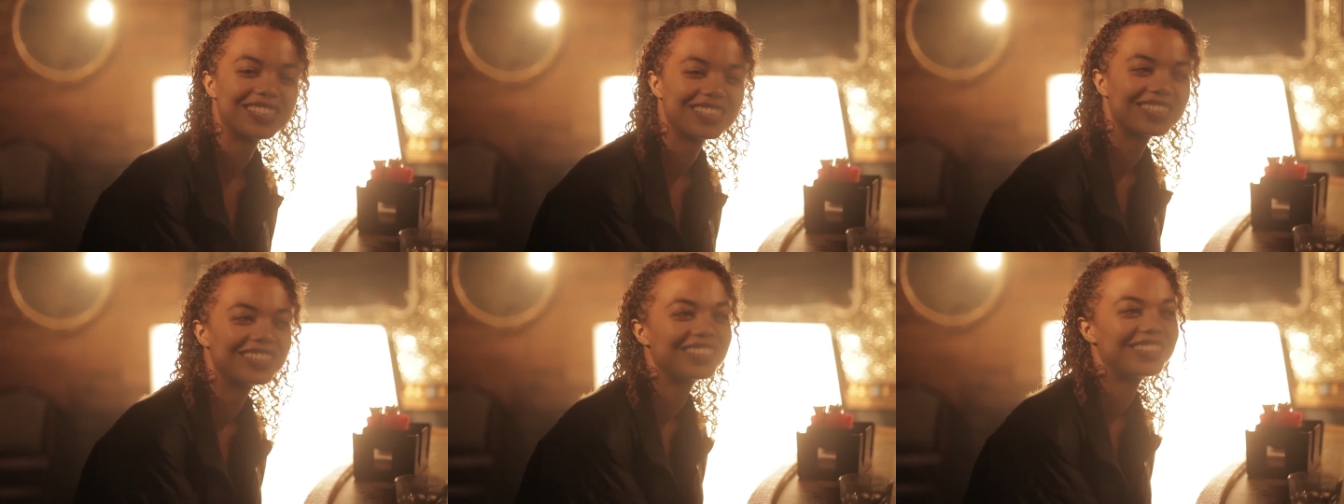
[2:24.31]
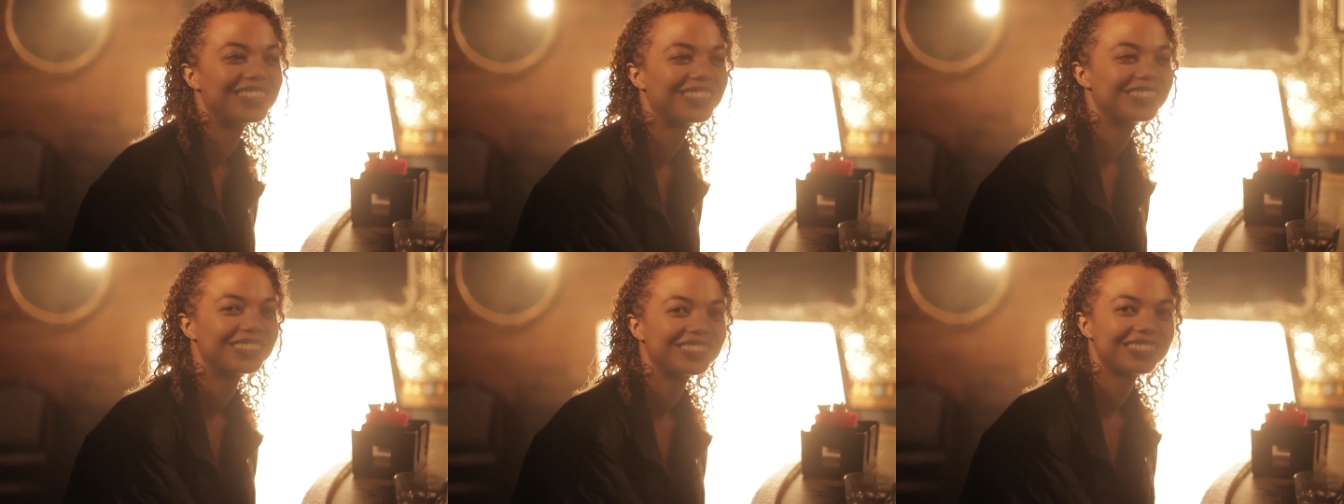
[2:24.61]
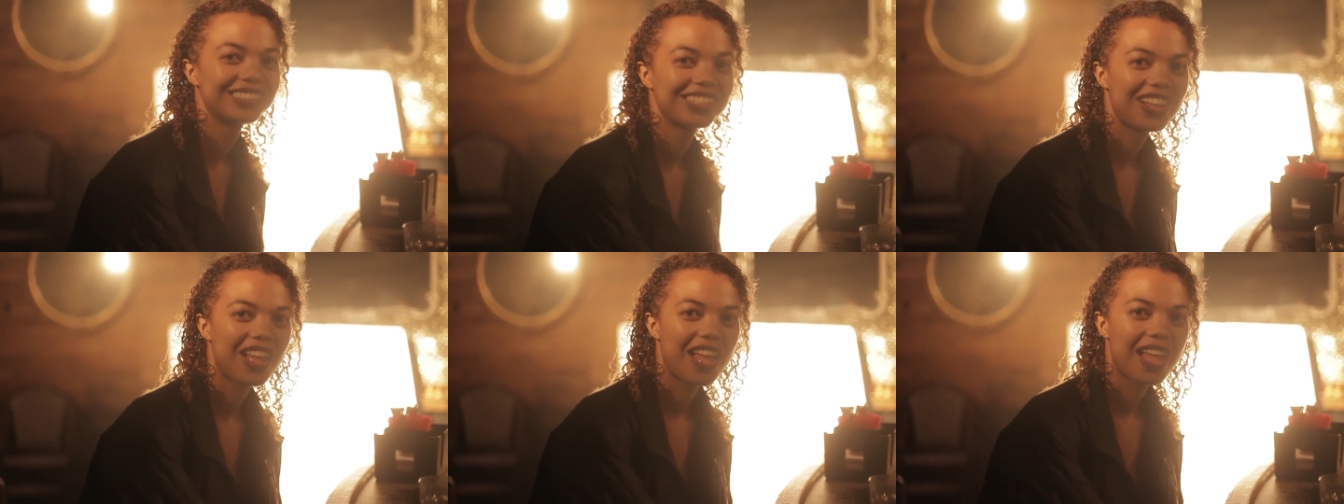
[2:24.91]
just living or
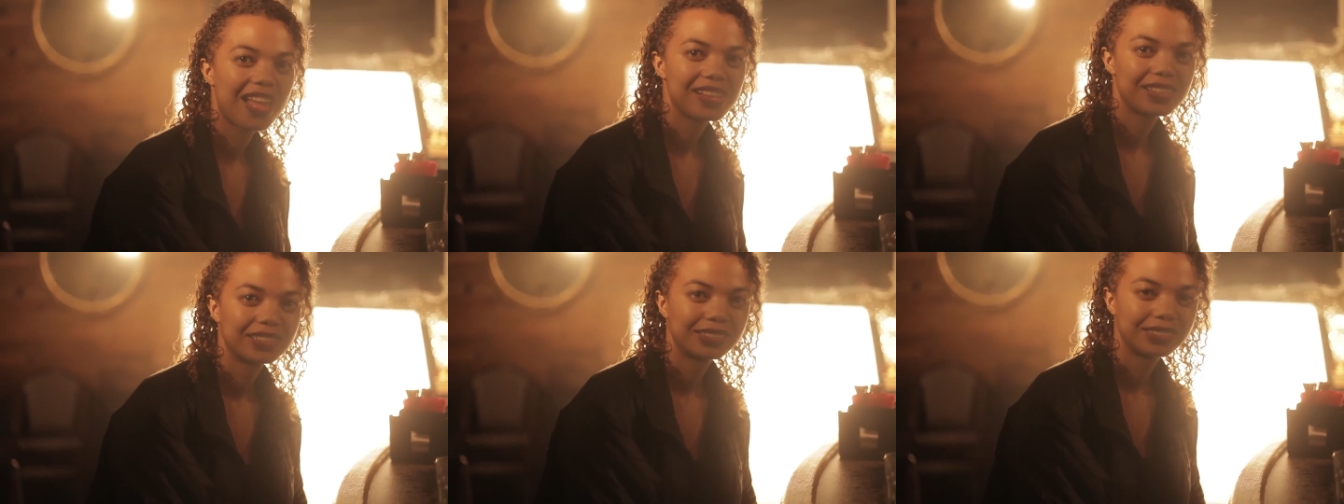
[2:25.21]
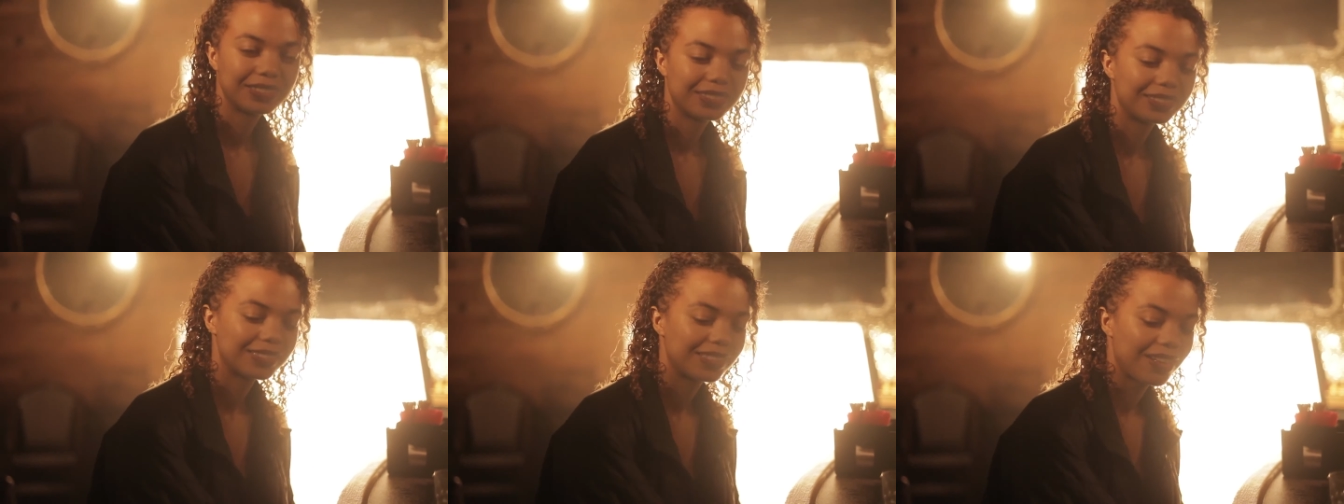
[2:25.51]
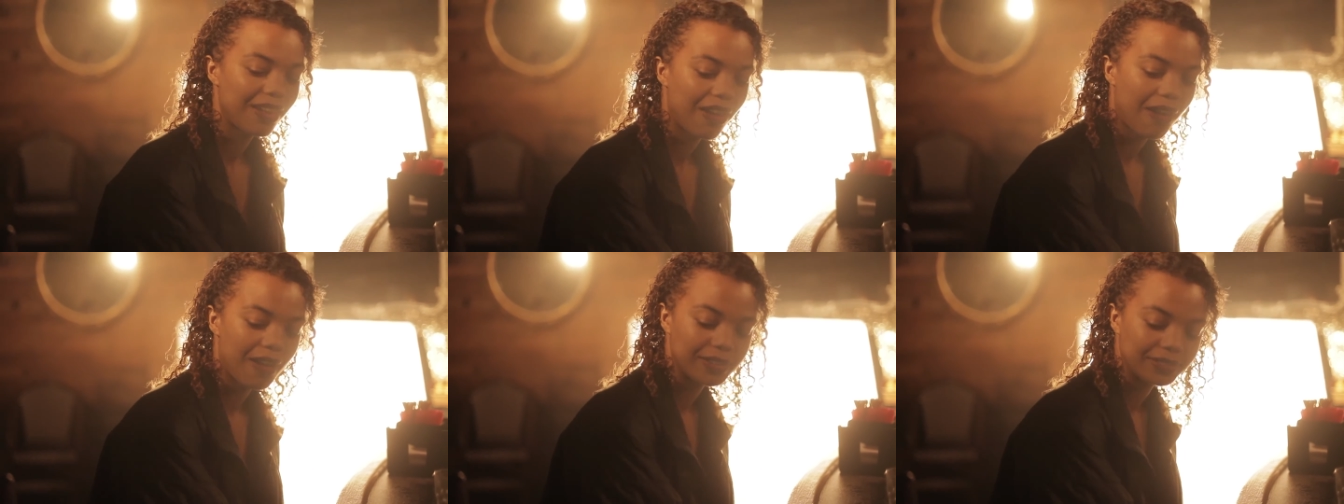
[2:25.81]
dying, a life
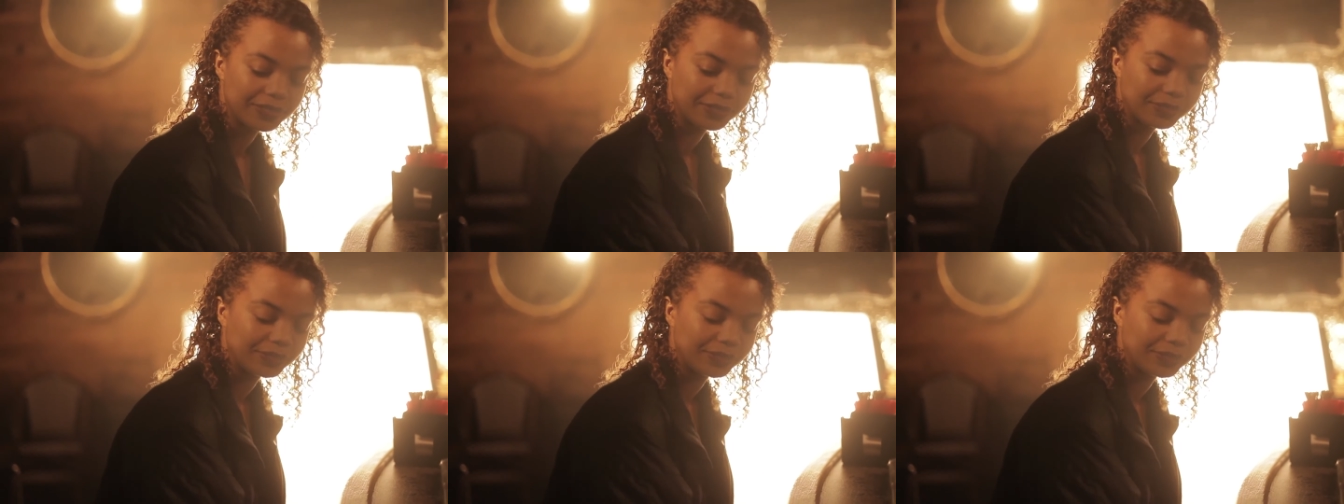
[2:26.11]
is